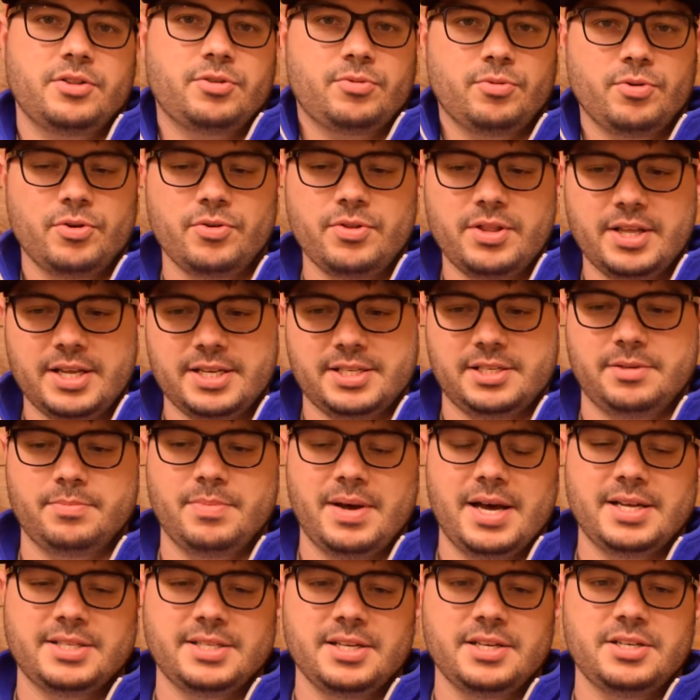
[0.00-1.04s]
through this
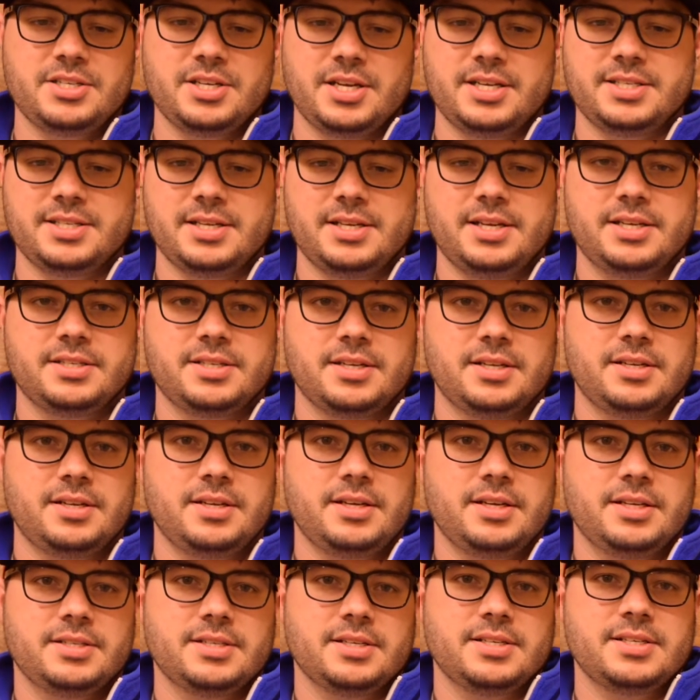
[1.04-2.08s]
message is
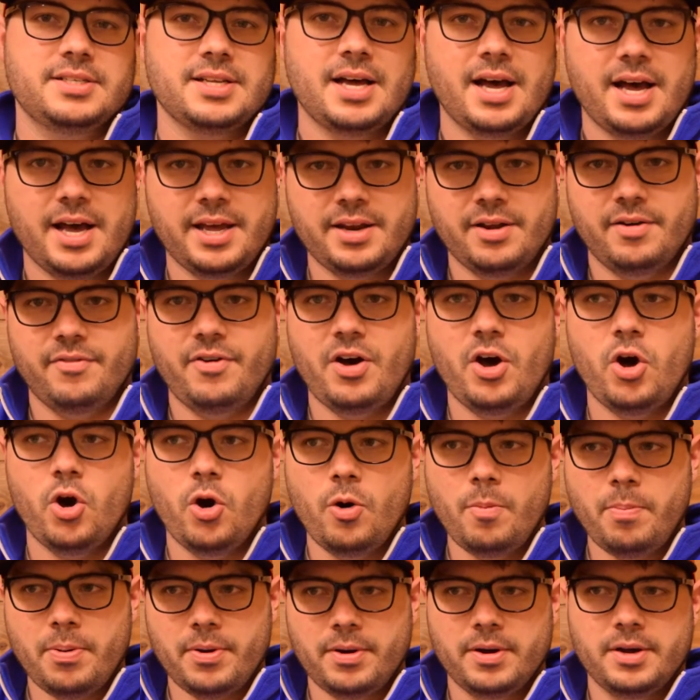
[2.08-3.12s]
a sign of
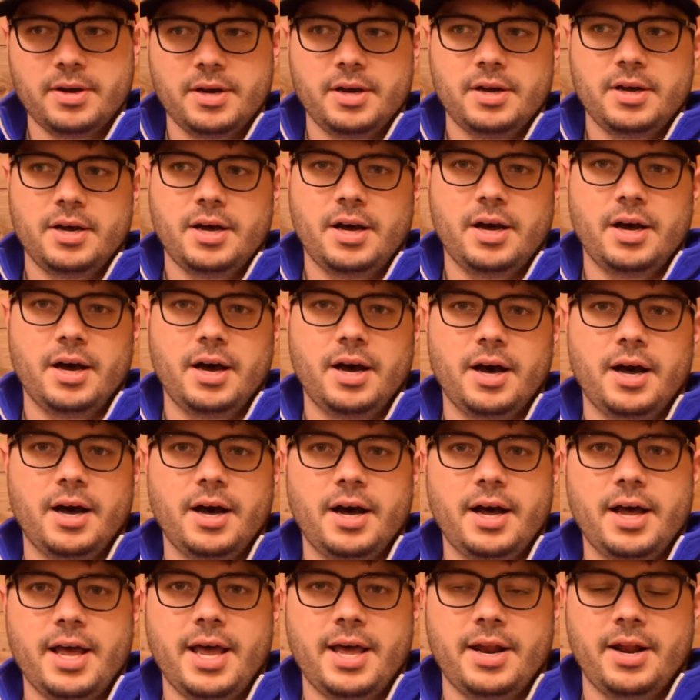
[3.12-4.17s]
hope
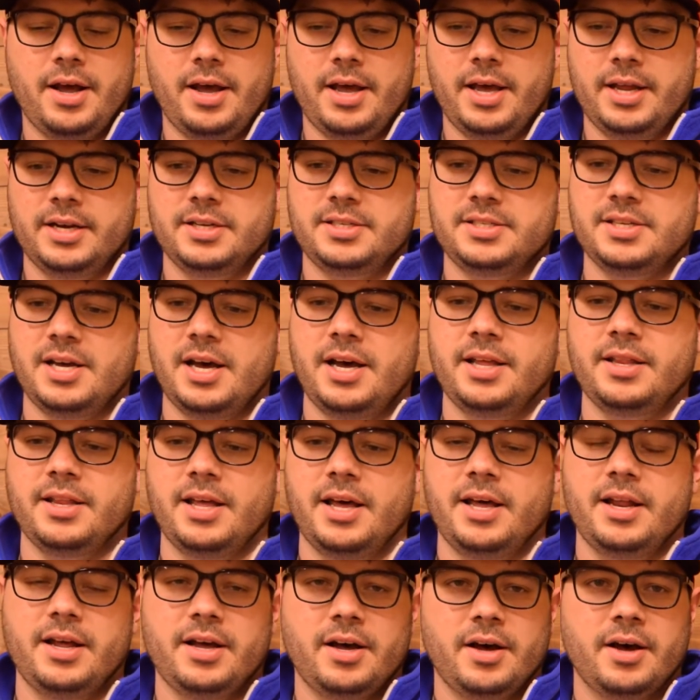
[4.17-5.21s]
and a sign
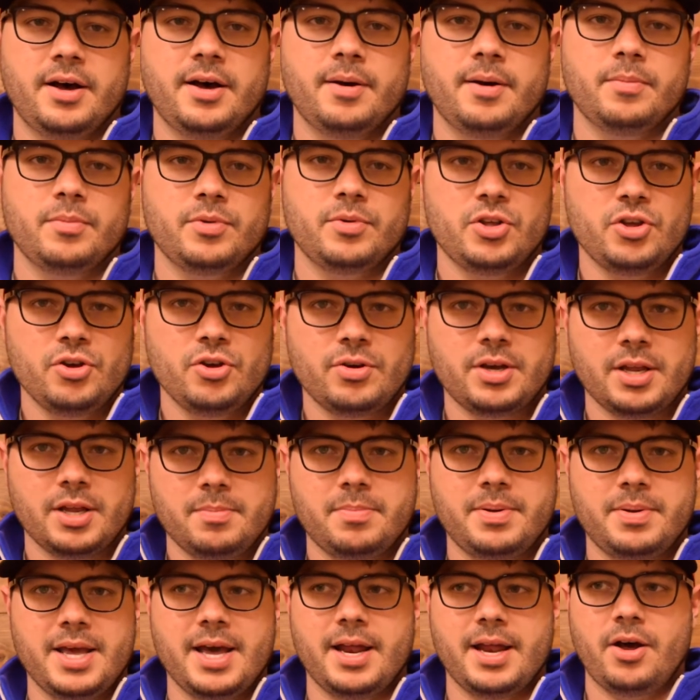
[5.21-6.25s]
that you
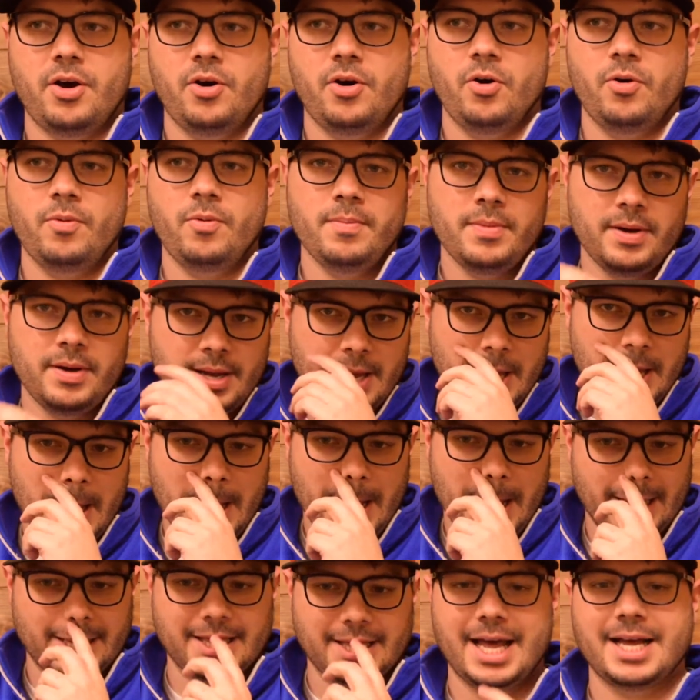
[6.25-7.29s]
can be at
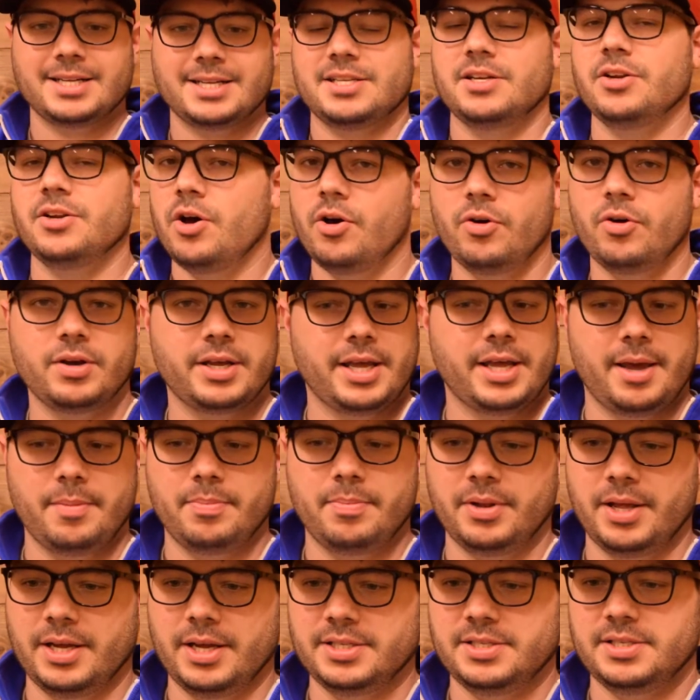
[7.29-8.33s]
home and that's an okay
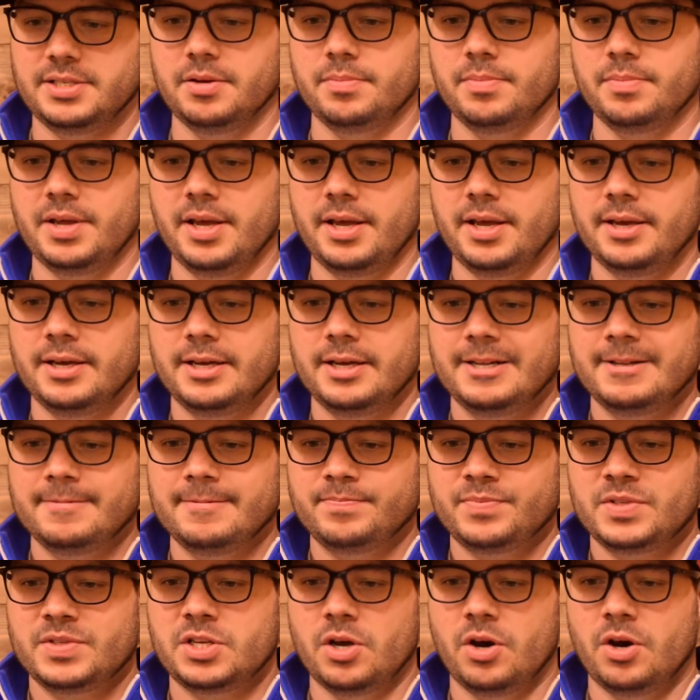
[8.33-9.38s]
place to be.
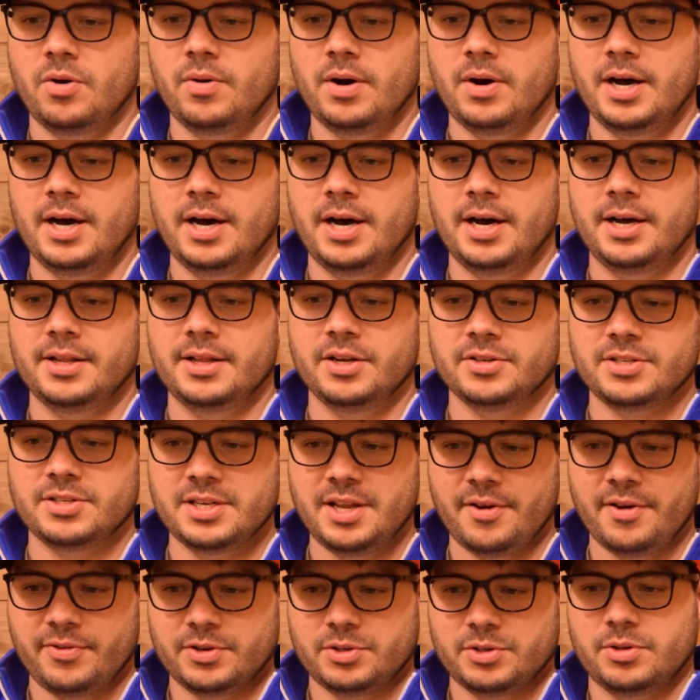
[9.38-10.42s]
So there's a
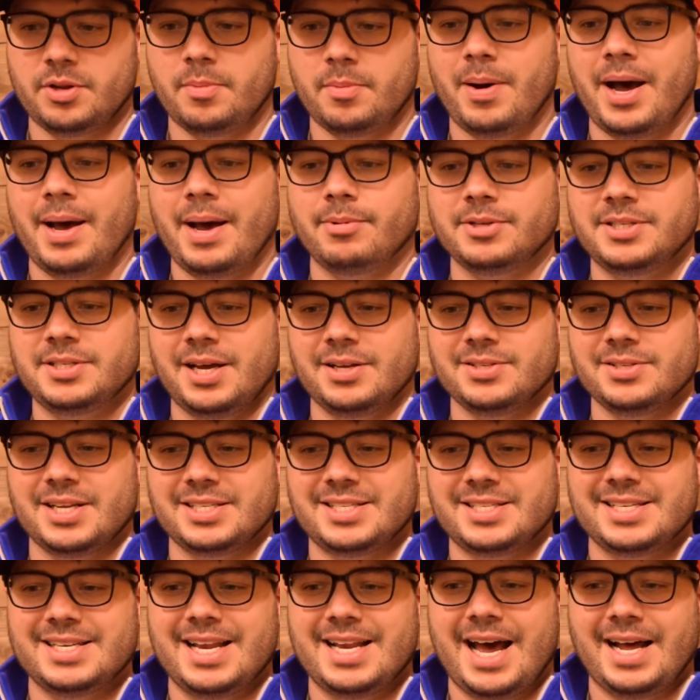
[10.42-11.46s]
difference when the Bible tells
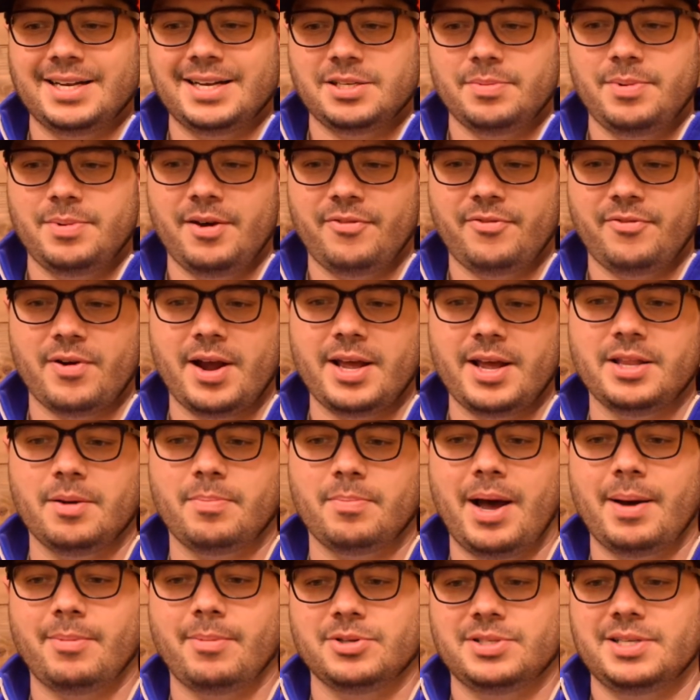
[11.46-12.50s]
us not to be afraid. The
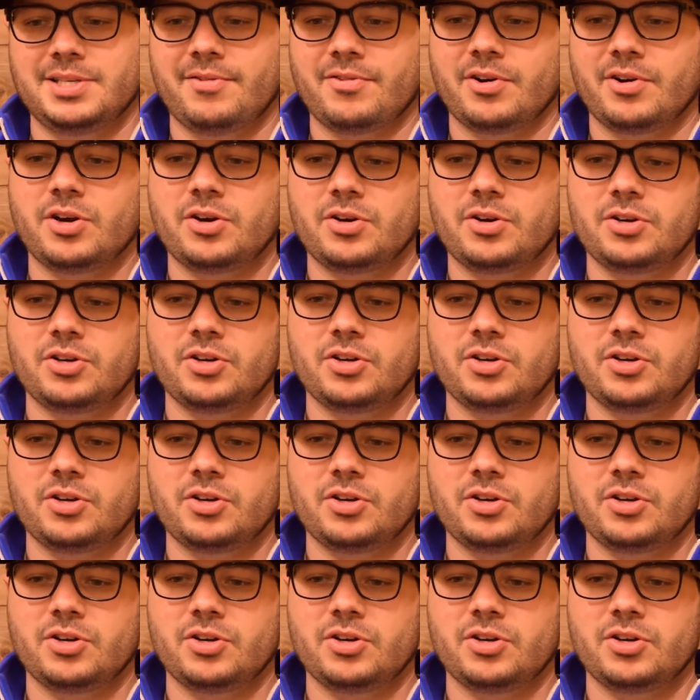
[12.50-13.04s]
Bible is never